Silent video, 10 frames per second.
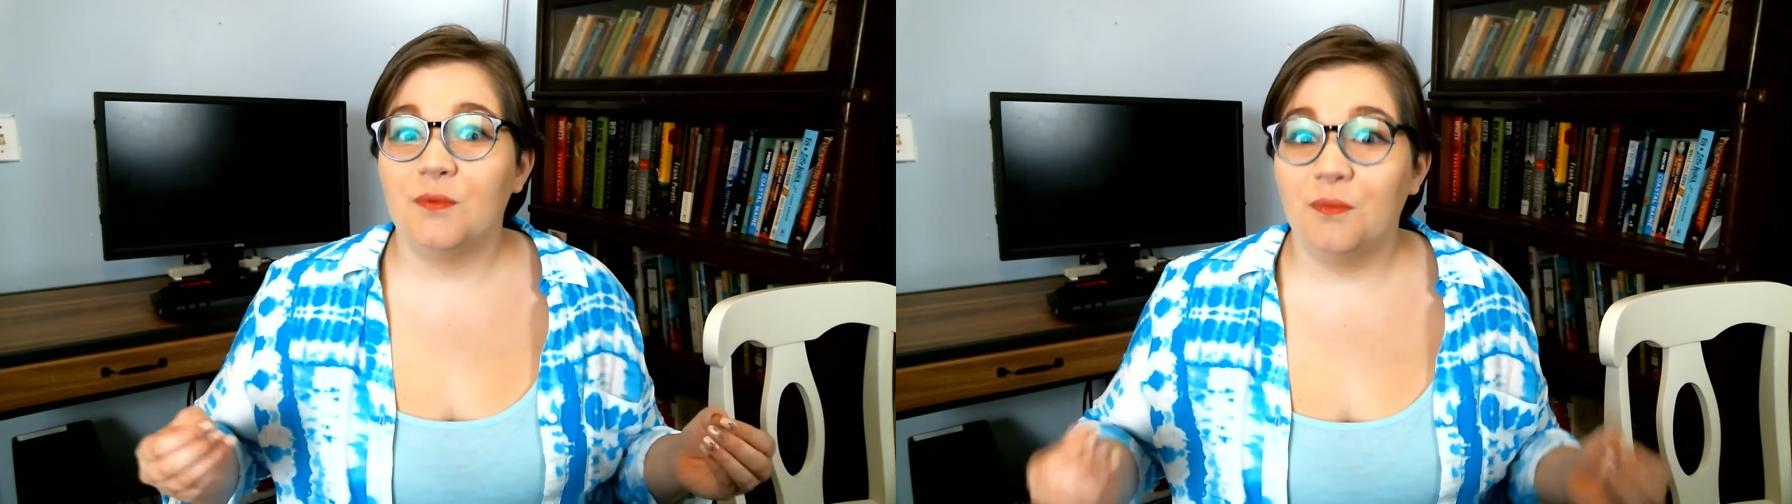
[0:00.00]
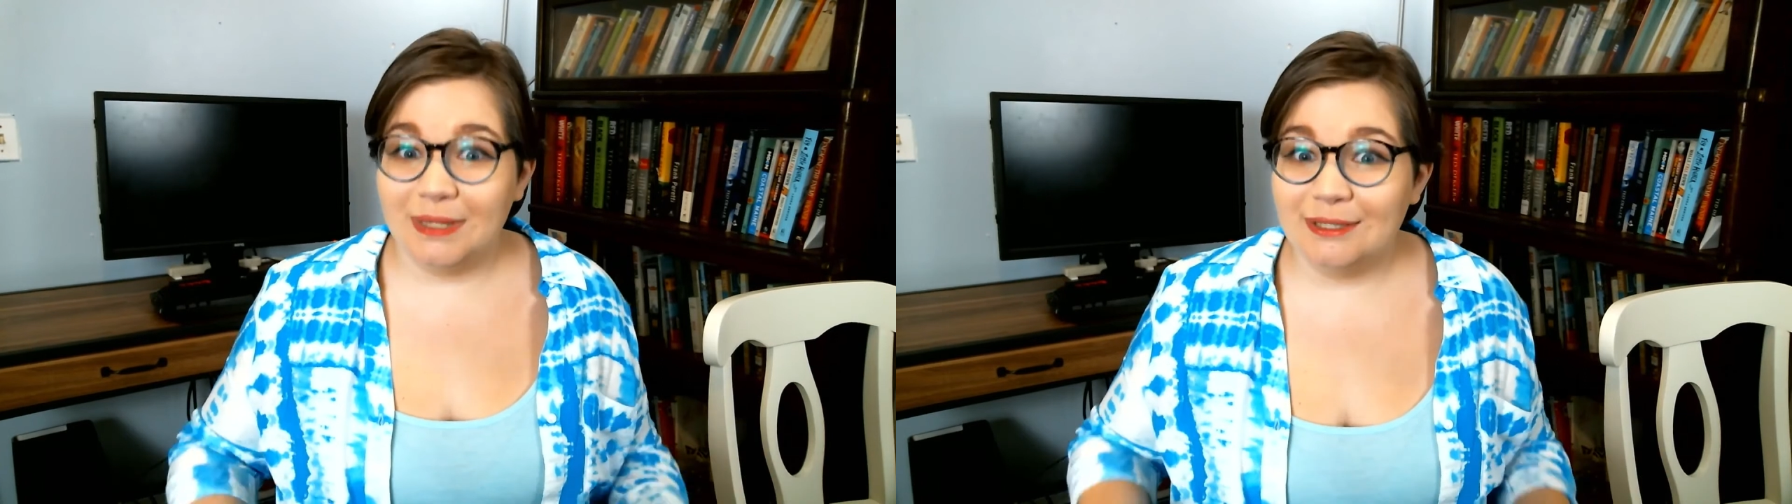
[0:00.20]

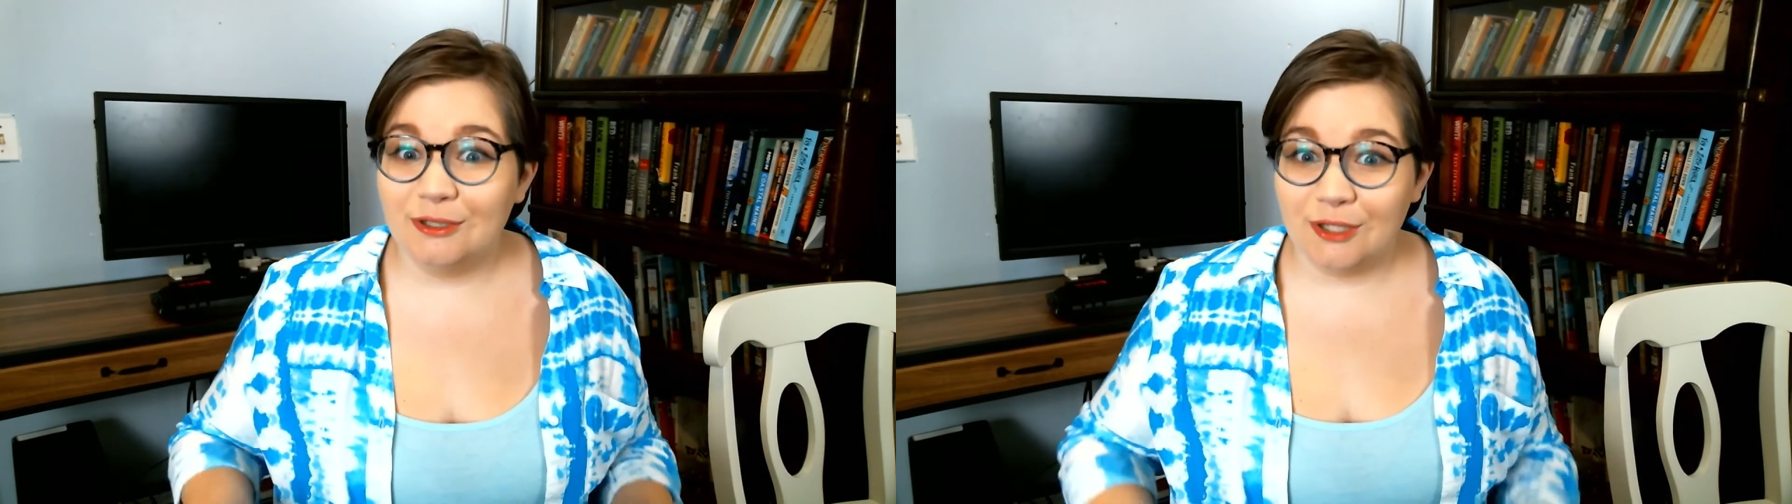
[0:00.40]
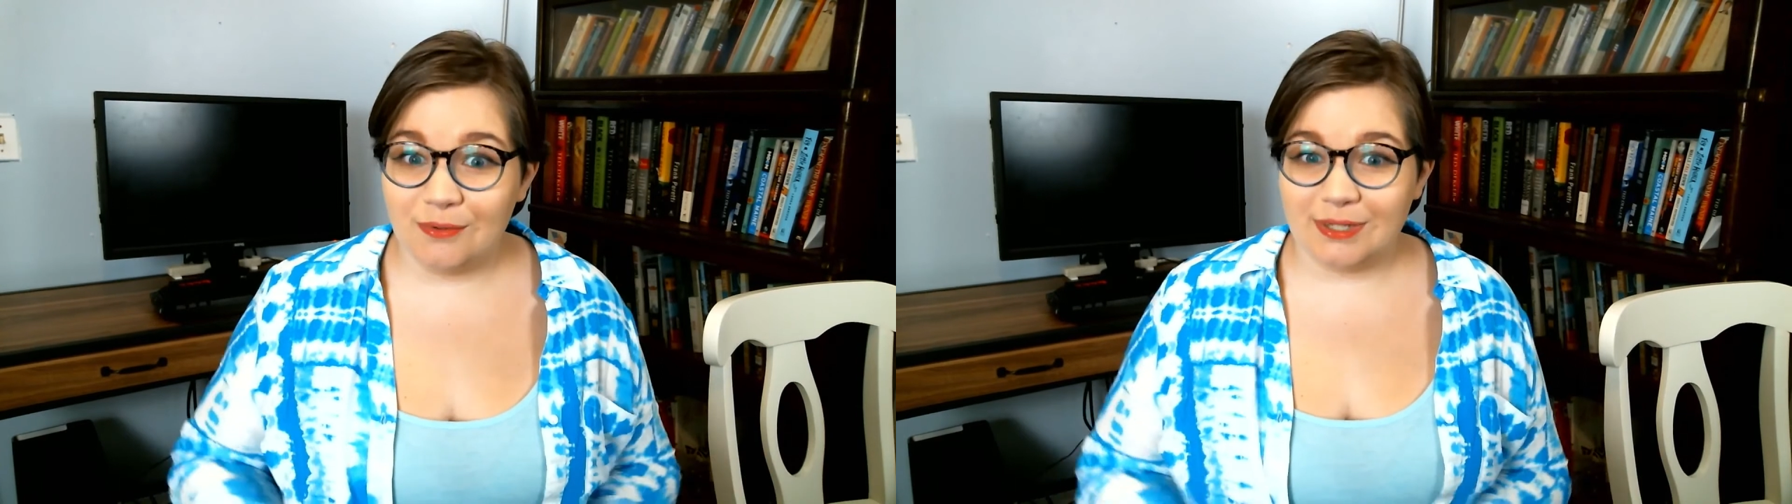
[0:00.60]
will
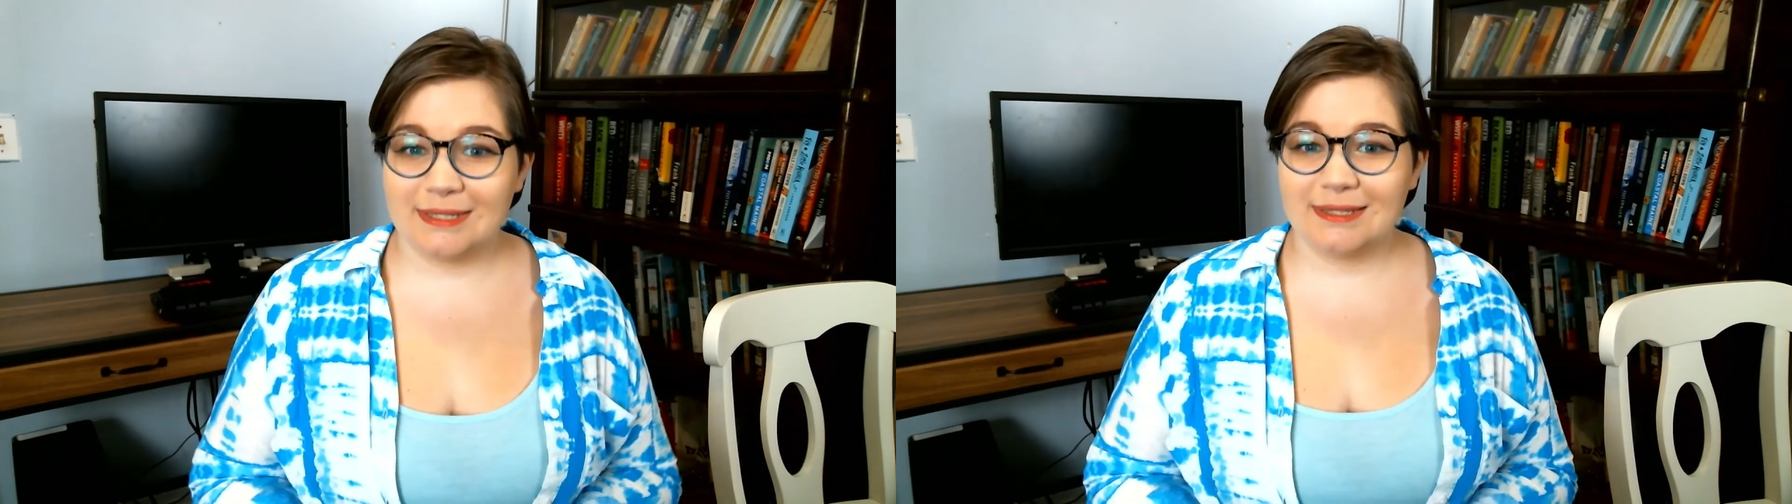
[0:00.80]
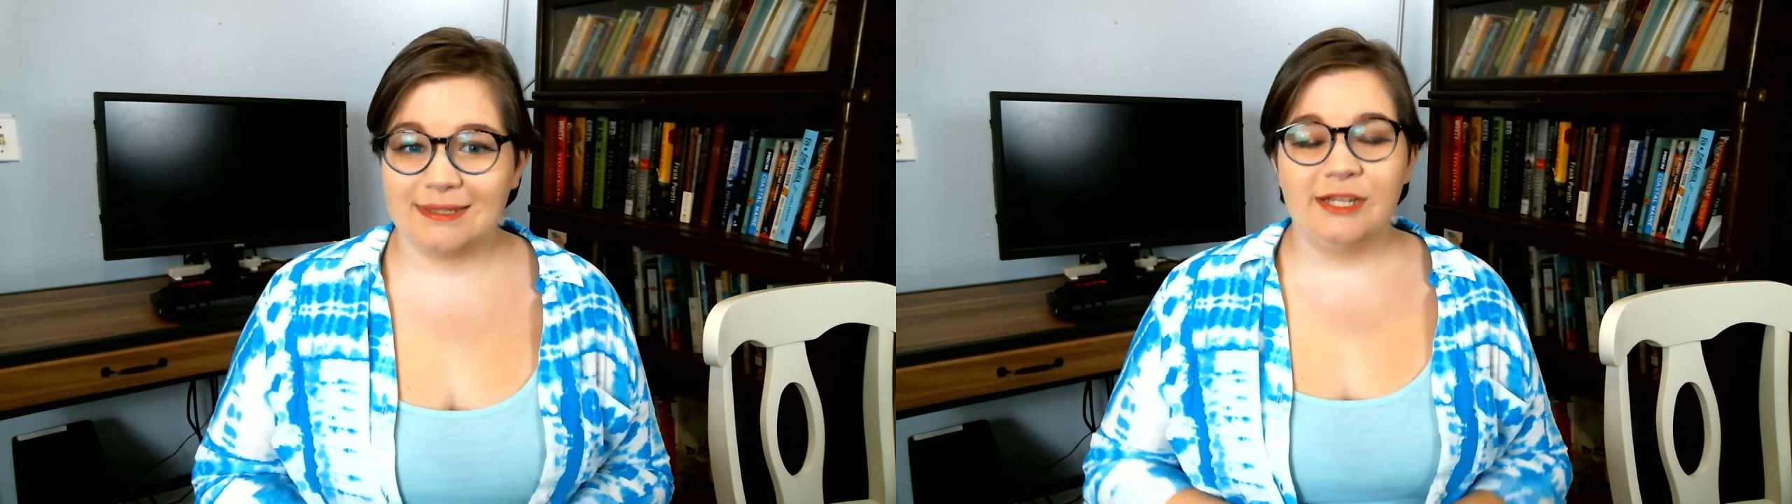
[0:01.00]

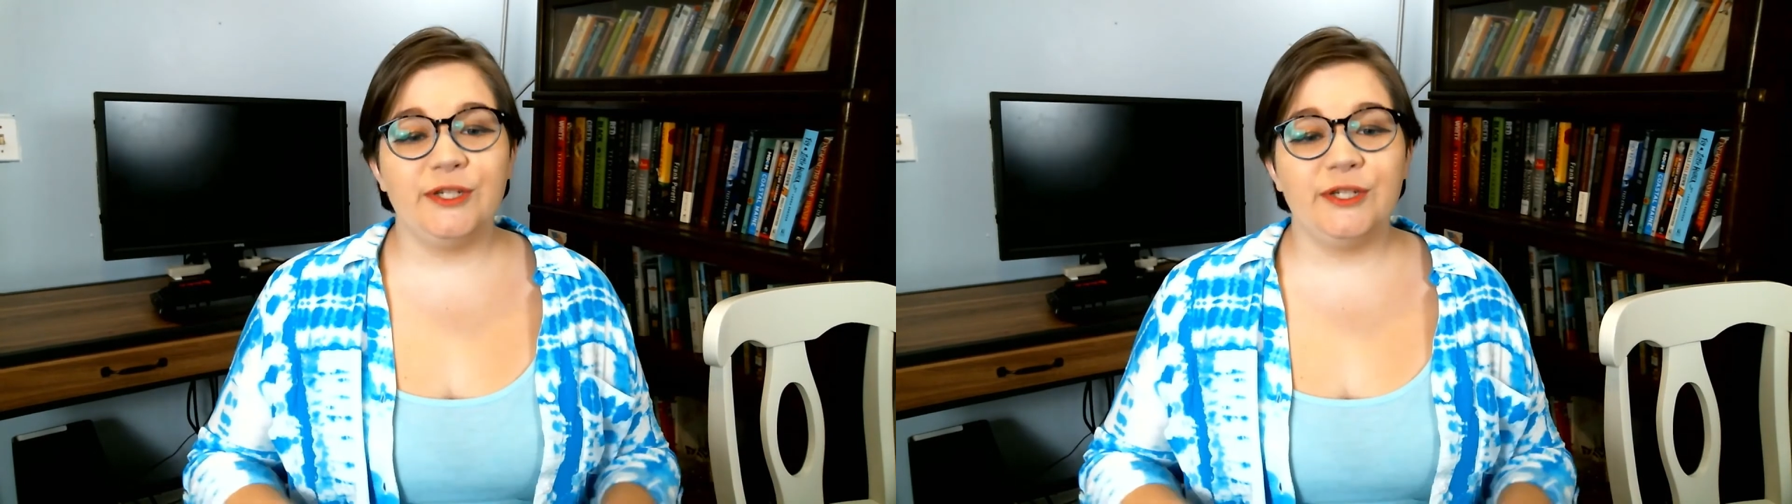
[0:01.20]
notice.